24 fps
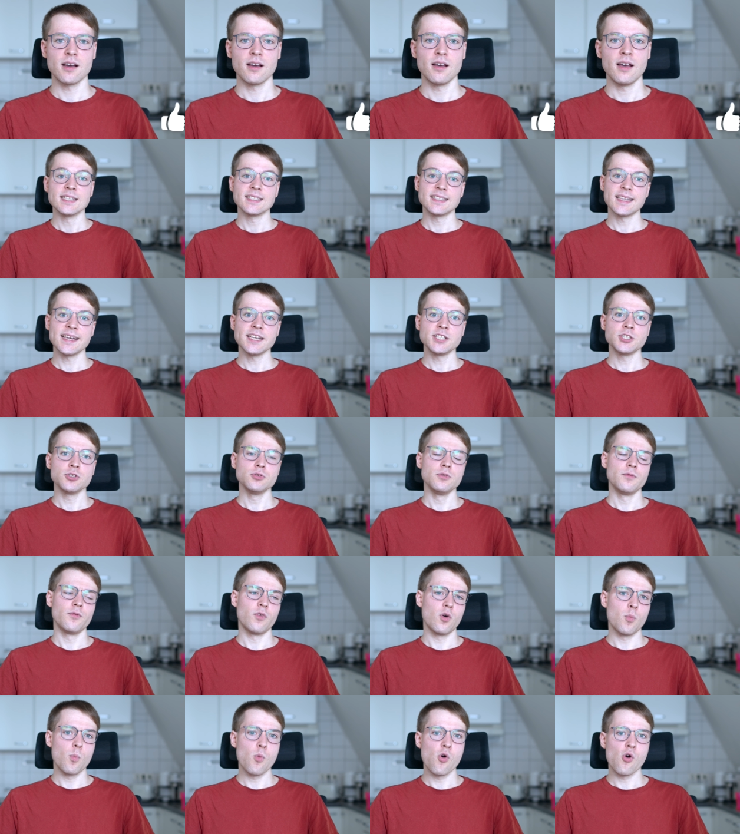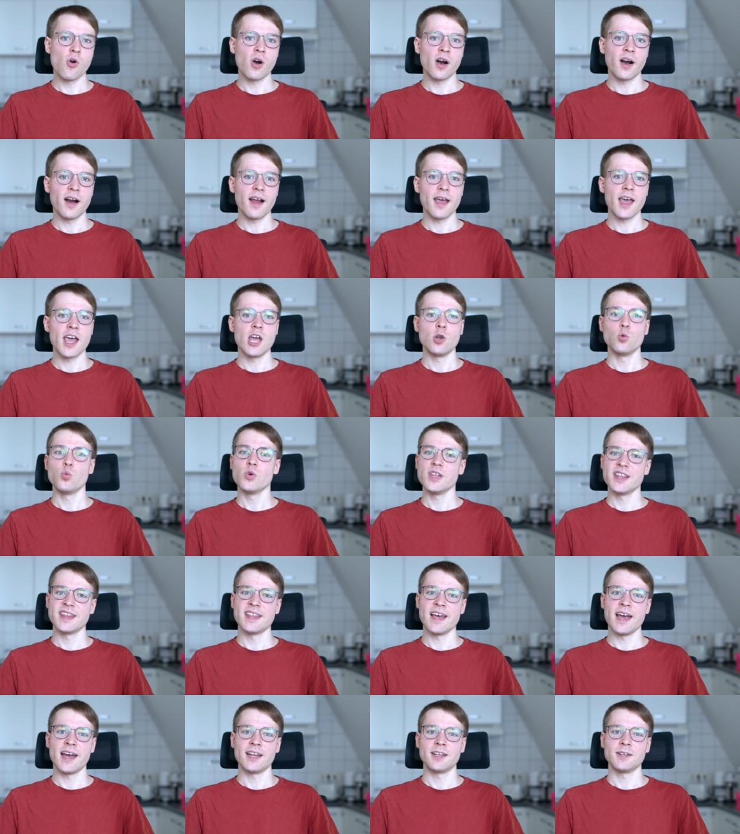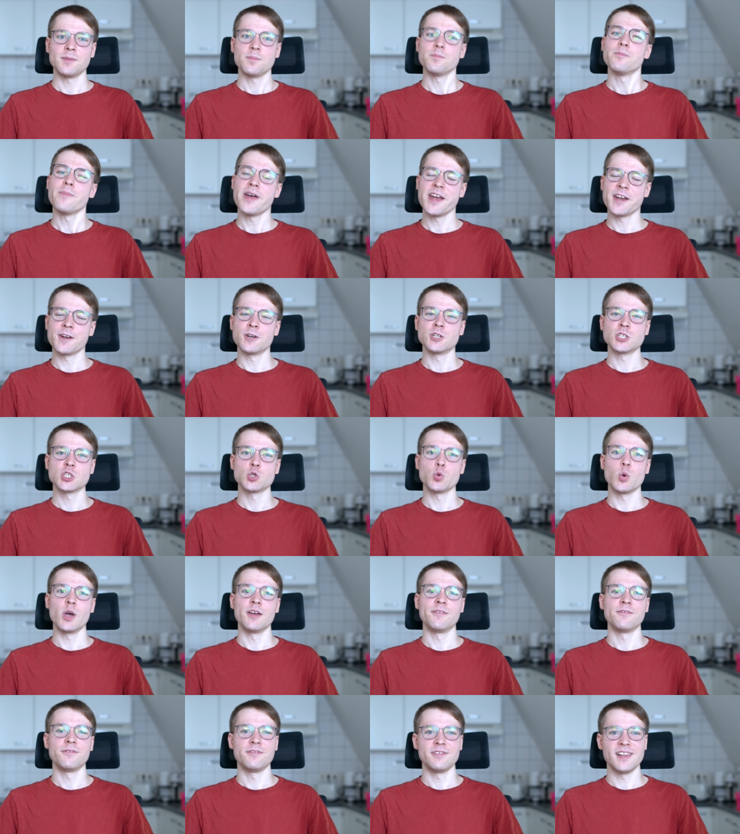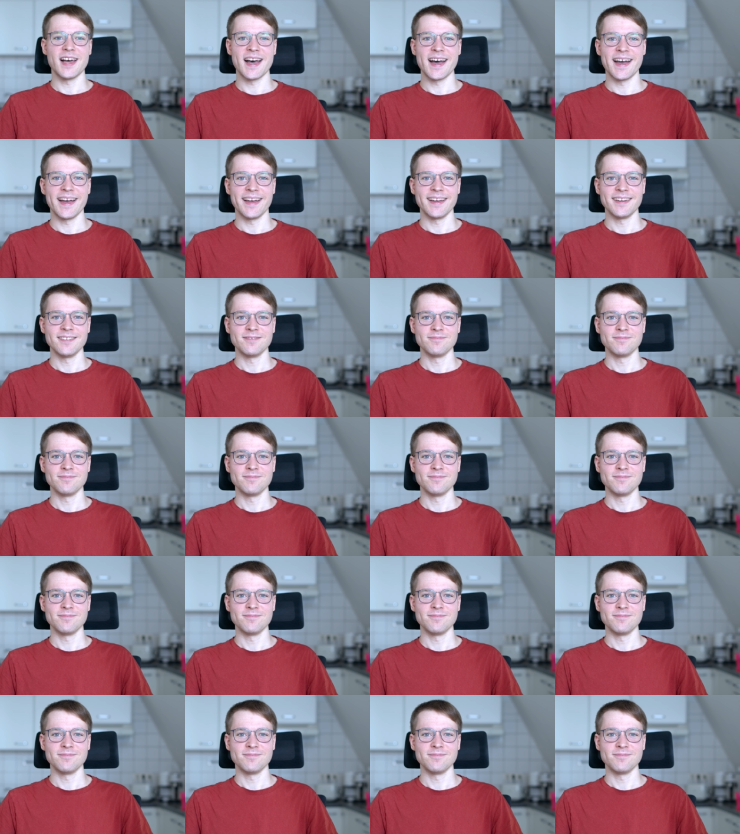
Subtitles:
Stay tuned for more, and with that, make your Swift fly.